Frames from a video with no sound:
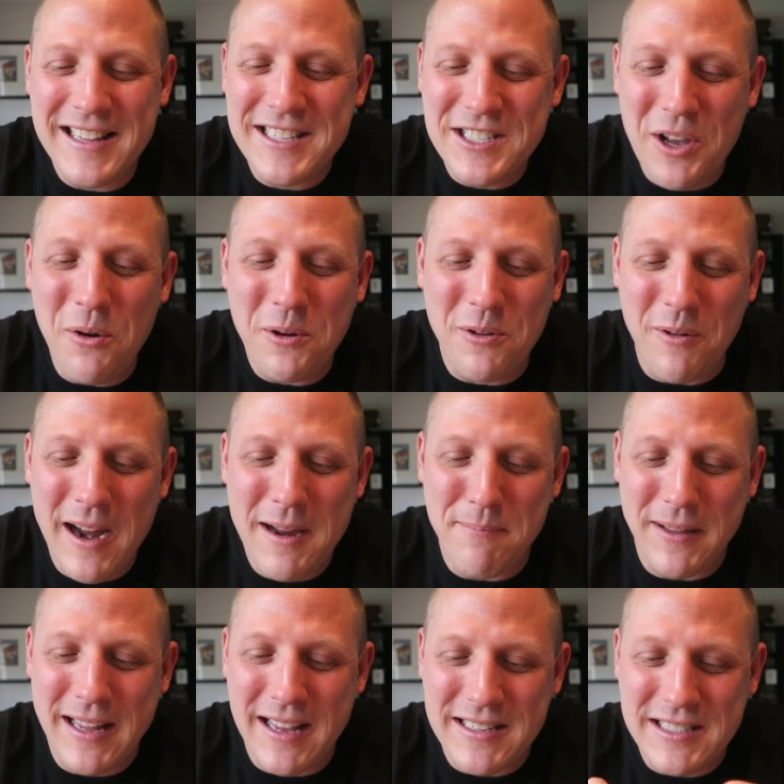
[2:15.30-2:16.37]
It's so great
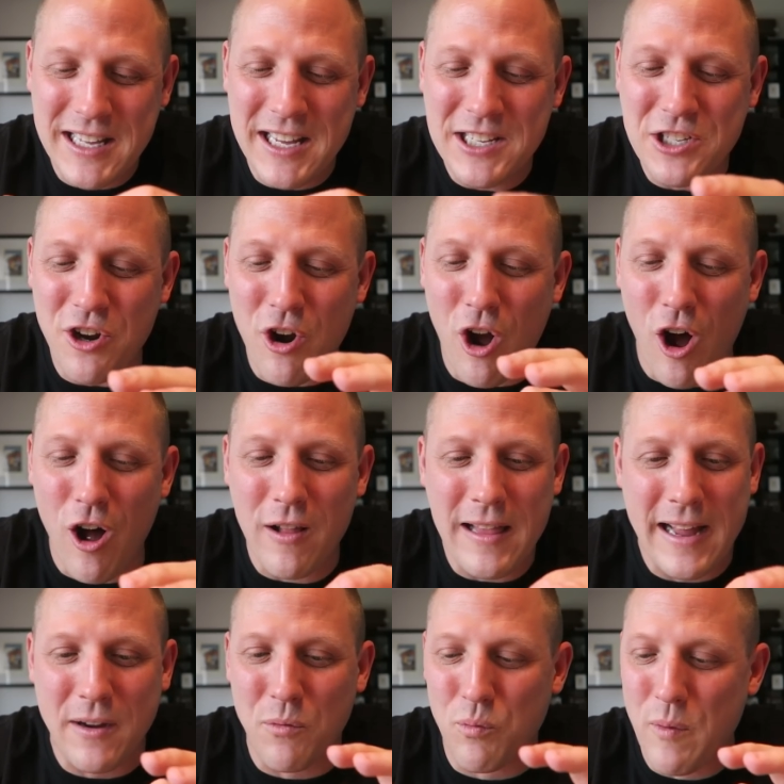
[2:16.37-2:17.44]
because these are all
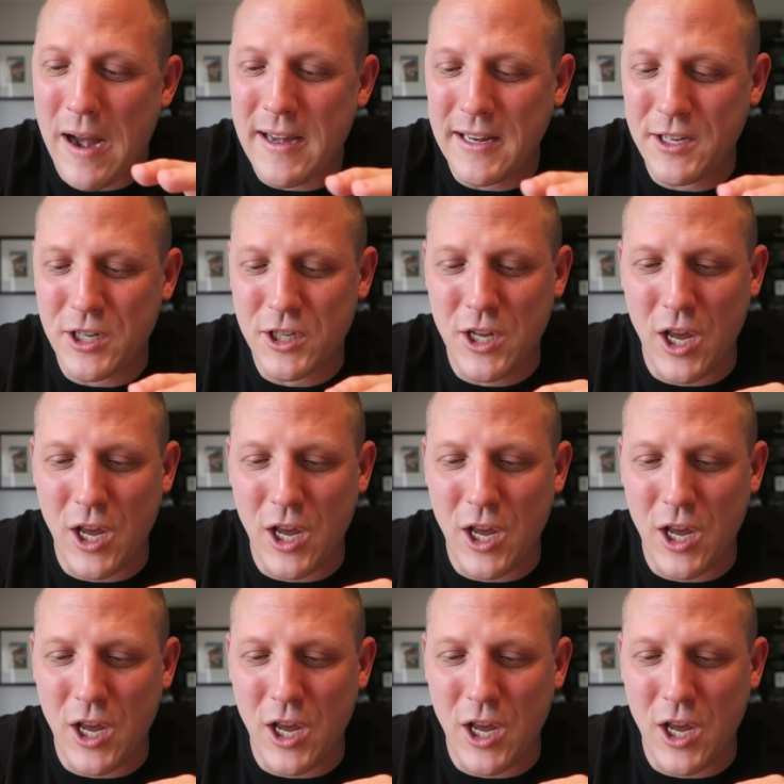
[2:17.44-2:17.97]
like ready to